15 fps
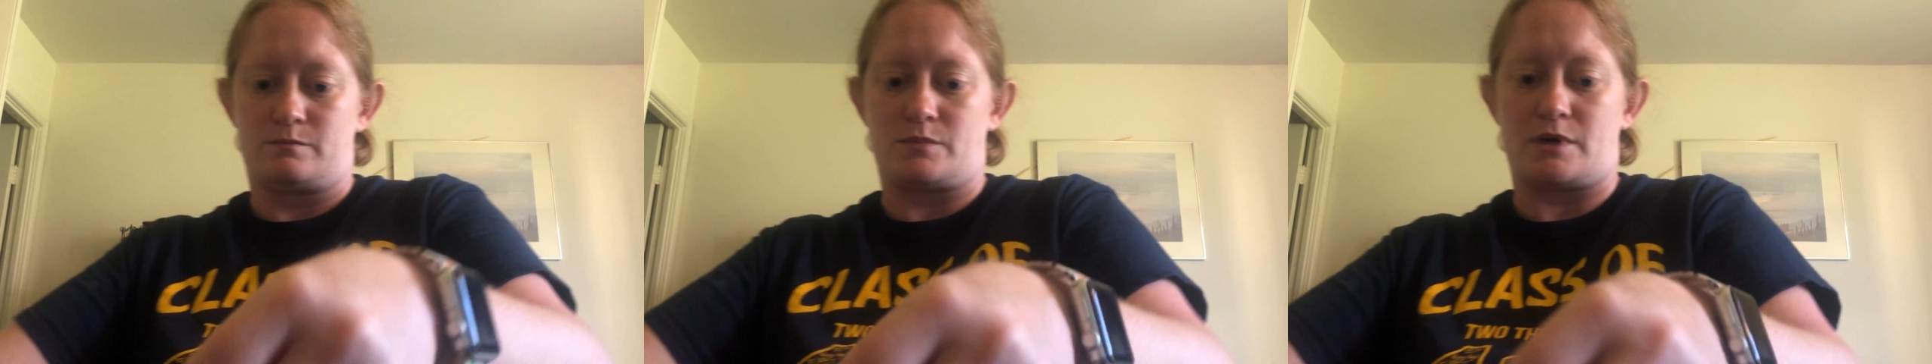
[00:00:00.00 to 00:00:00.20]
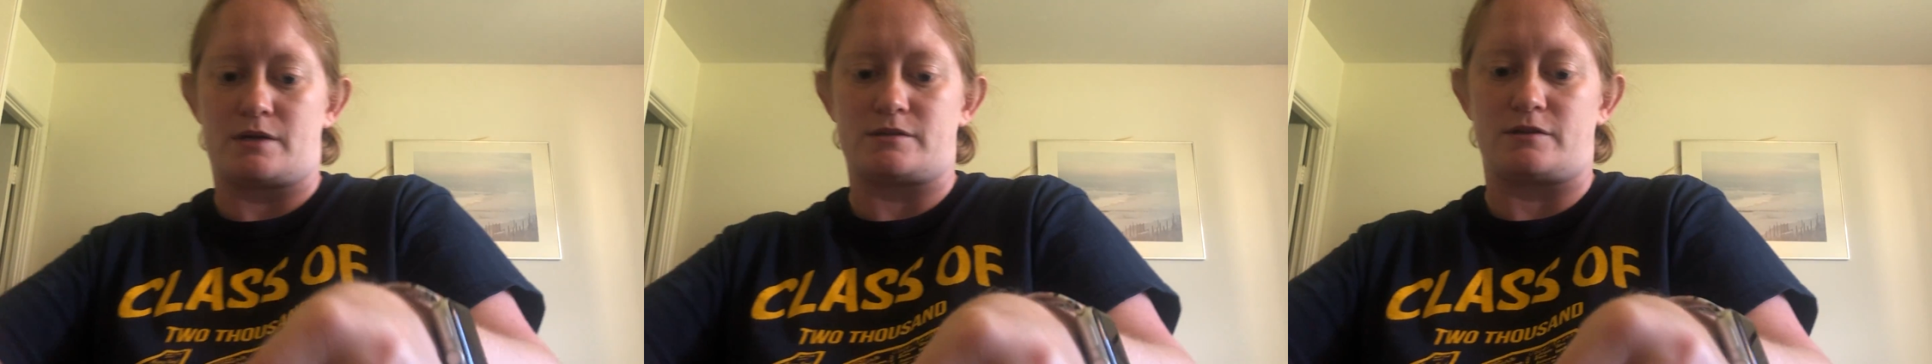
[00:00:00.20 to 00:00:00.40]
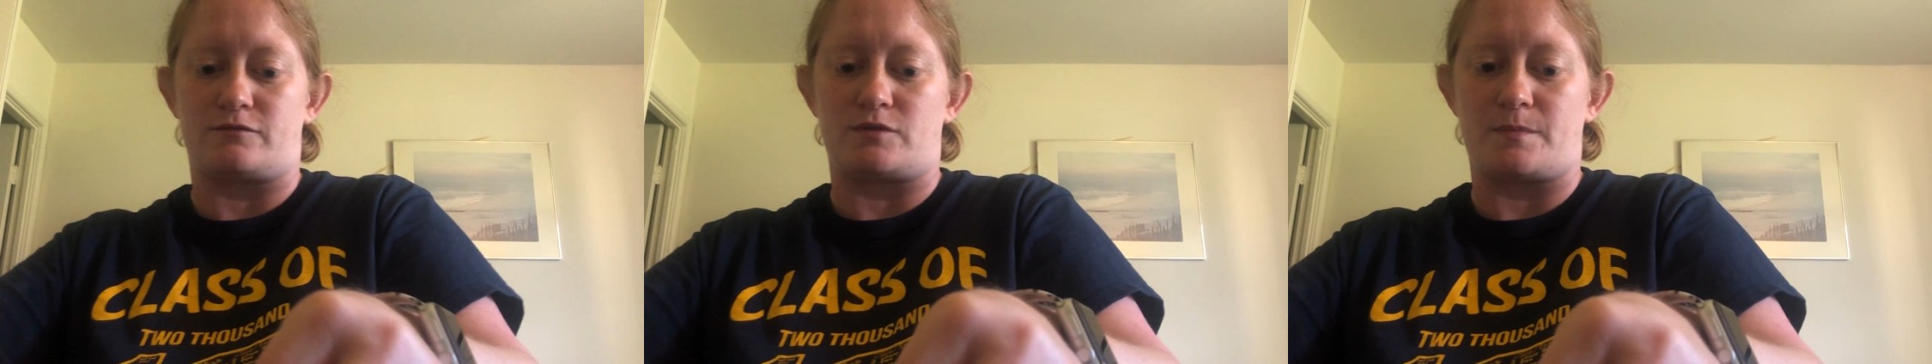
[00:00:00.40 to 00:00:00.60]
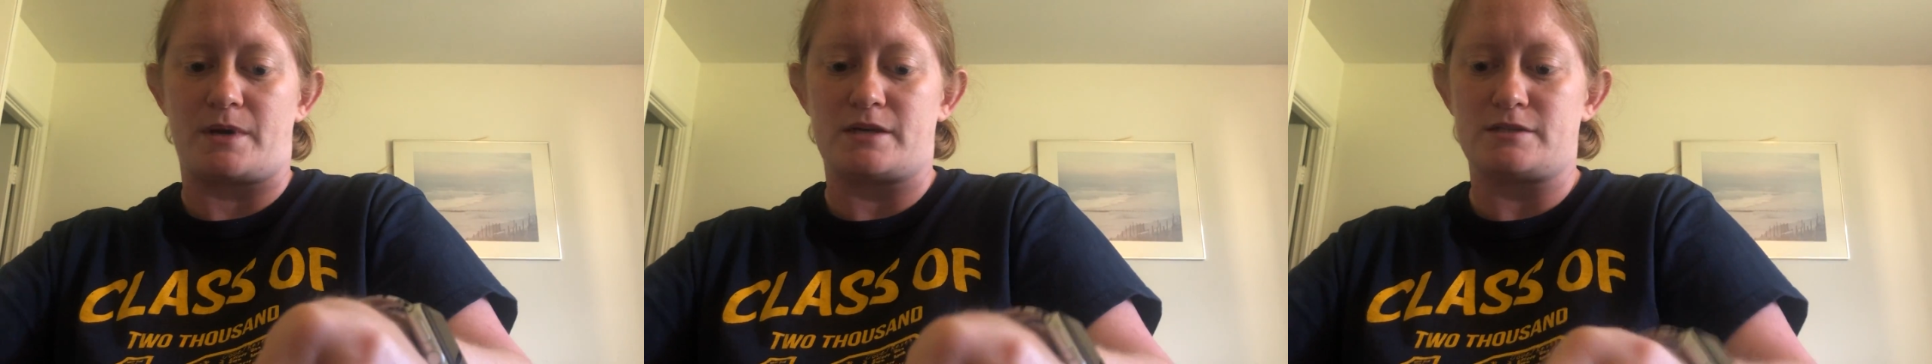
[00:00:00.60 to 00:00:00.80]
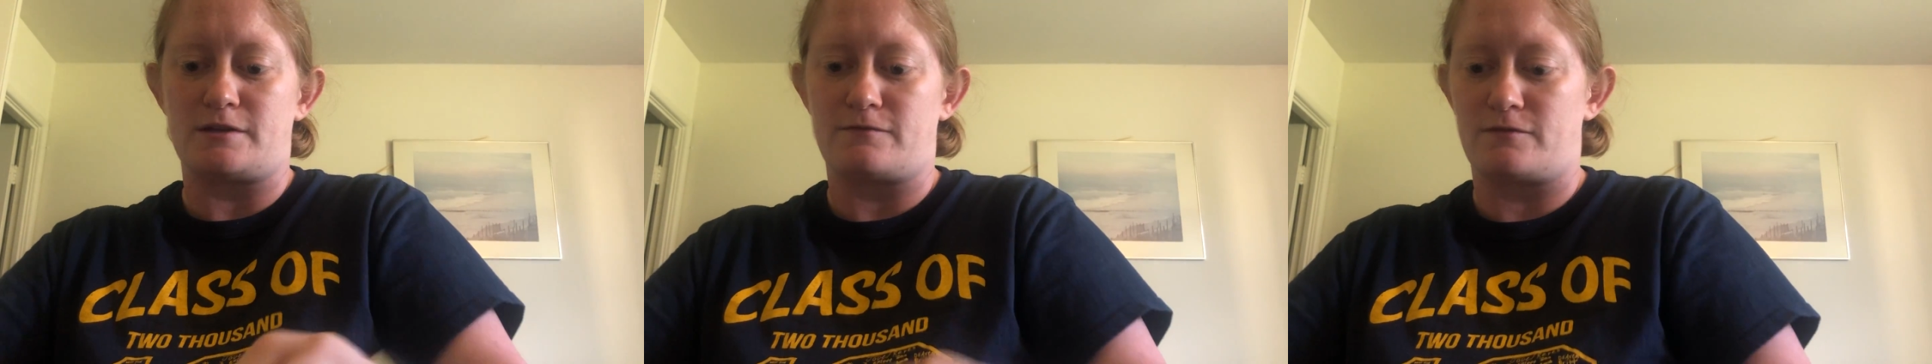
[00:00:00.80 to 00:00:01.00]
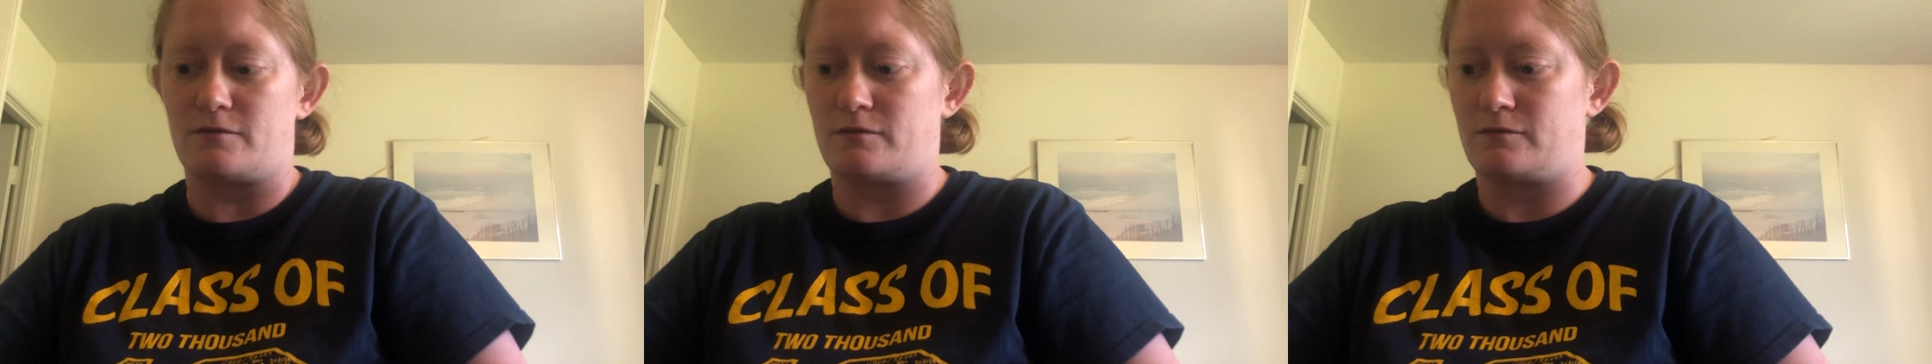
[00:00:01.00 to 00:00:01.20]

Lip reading: Positive to positive.